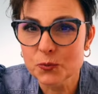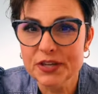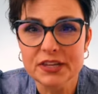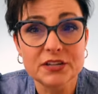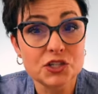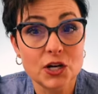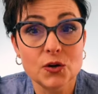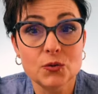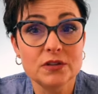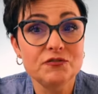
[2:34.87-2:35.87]
with a
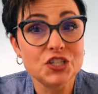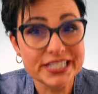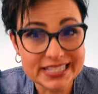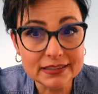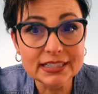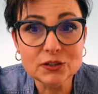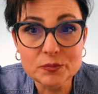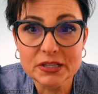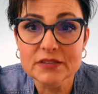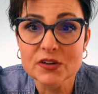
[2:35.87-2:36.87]
tone of just a little
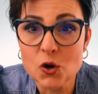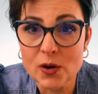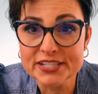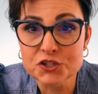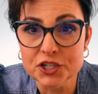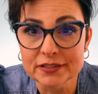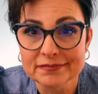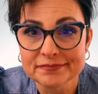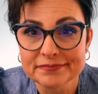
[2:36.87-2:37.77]
bit of a question,